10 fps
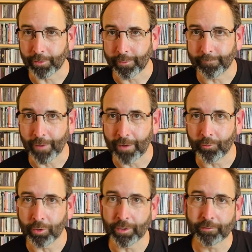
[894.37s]
a
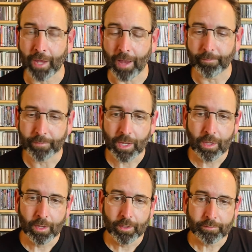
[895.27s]
favorite on this app.
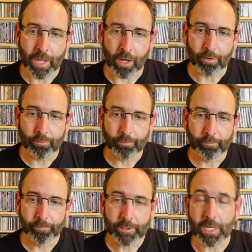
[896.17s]
Now,
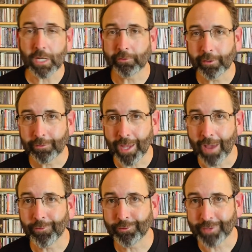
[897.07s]
Giza, they
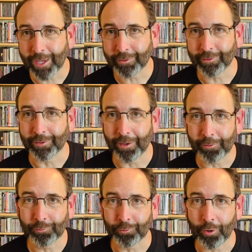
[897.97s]
have this down as another
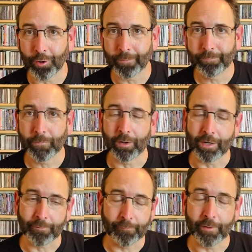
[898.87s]
song, all
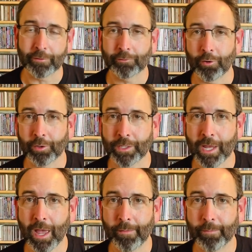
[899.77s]
right, the fifth song on the
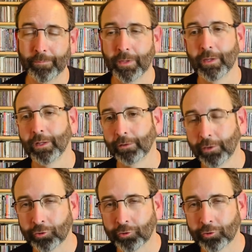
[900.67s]
album. Let's